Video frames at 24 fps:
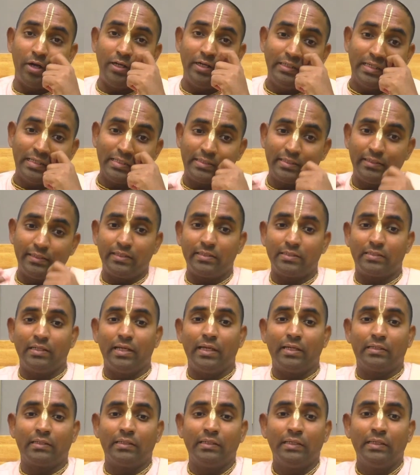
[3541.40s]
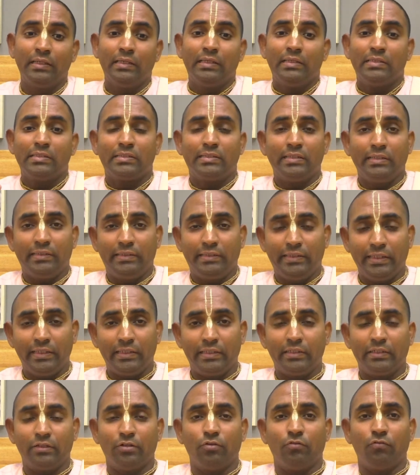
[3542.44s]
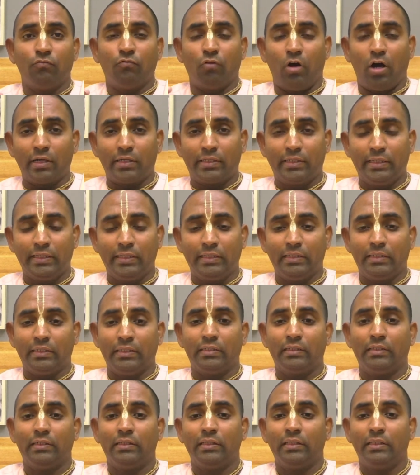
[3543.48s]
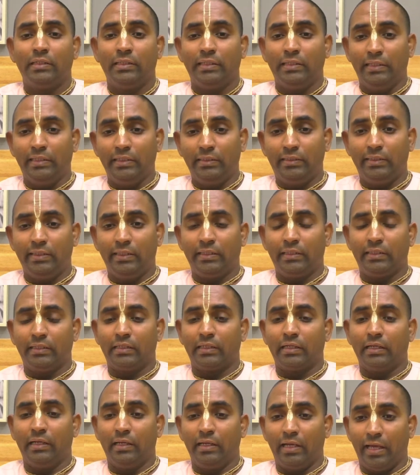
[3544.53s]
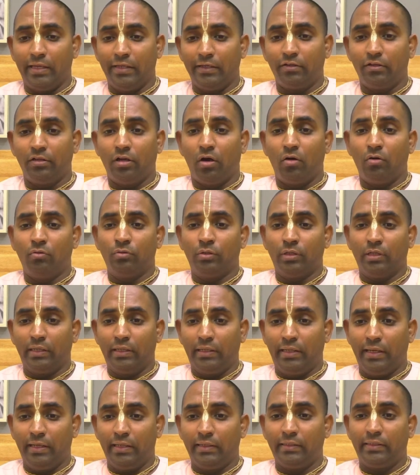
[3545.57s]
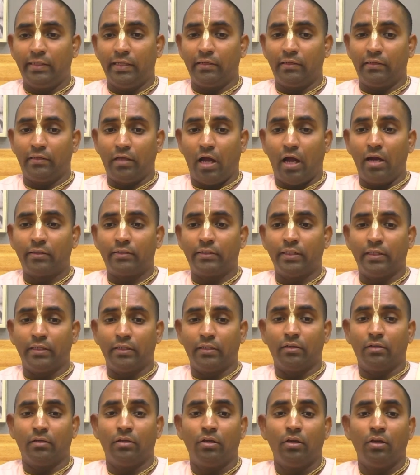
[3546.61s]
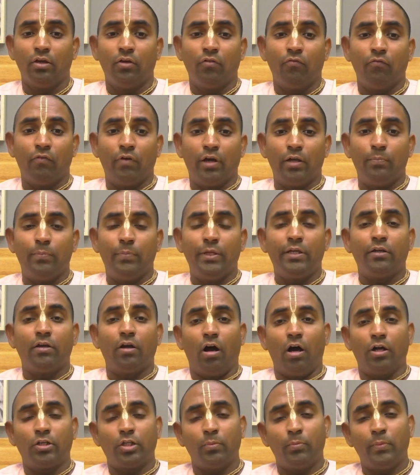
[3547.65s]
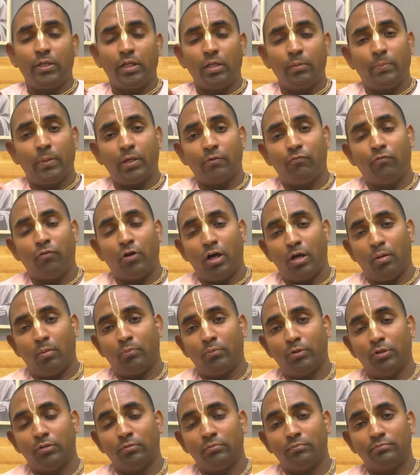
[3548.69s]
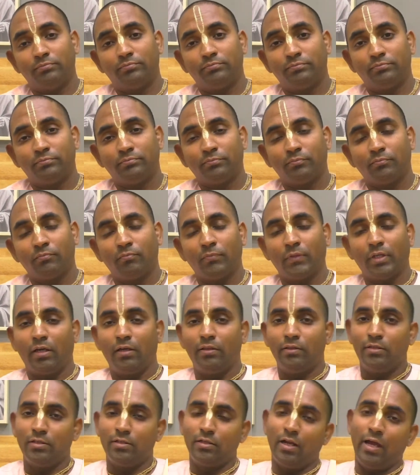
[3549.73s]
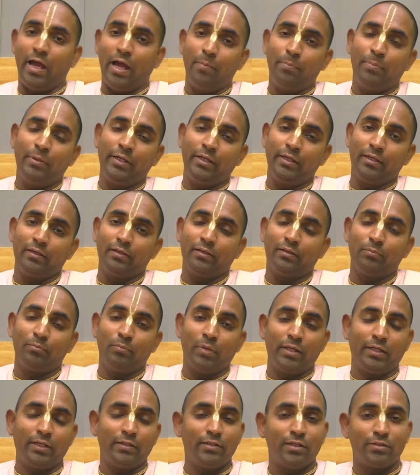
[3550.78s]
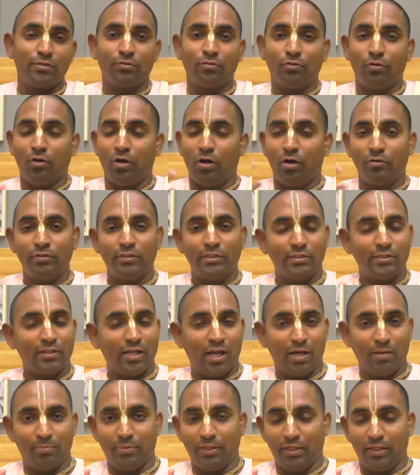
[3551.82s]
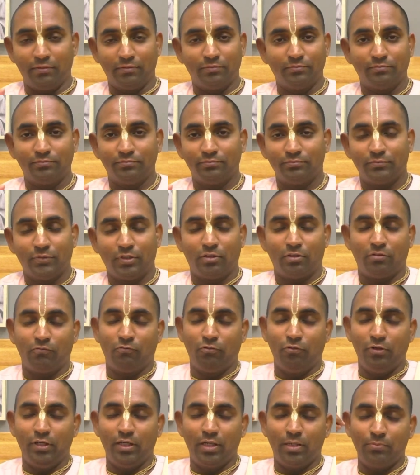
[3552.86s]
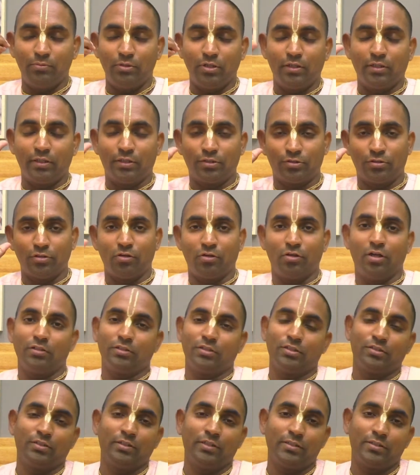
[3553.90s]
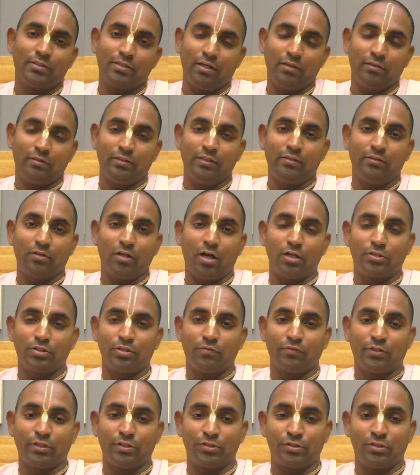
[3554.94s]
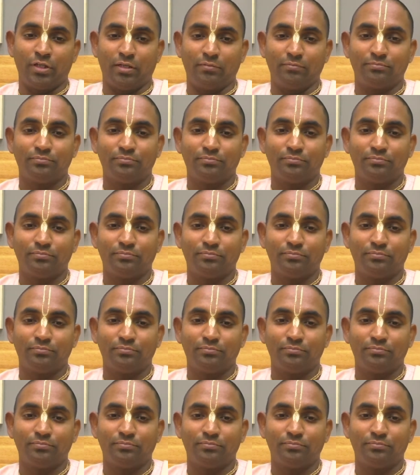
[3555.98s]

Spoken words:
necessities like sitting, walking, eating, lying down, drinking, talking were being automatically performed. These are happening, but he doesn't know how these are happening. Fully absorbed in Krishna consciousness and in thoughts of Krishna.